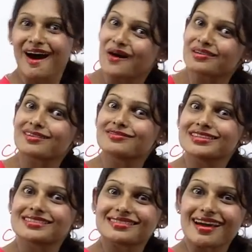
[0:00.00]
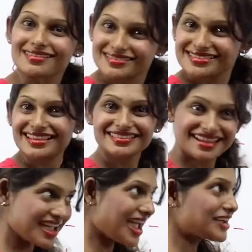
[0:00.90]
How lovely is that?
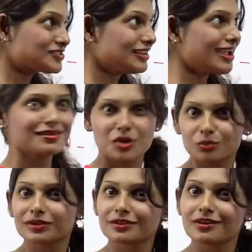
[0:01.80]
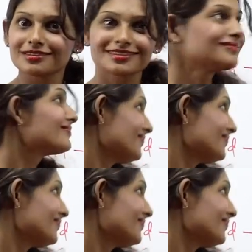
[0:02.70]
that actually a noble thought?